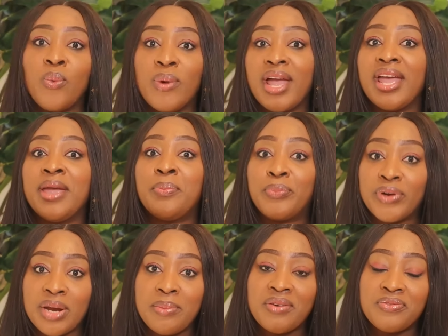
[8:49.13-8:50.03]
where a
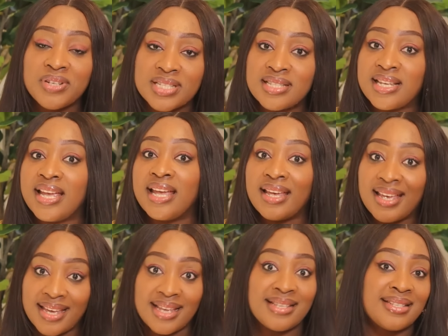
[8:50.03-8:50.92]
prima facie
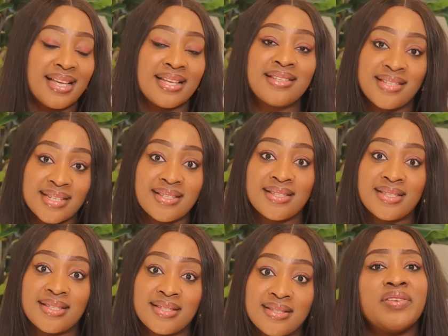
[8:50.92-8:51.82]
case
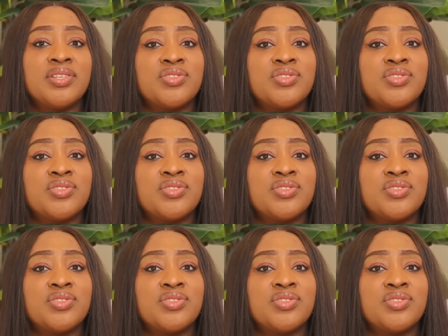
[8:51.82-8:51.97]
exists, there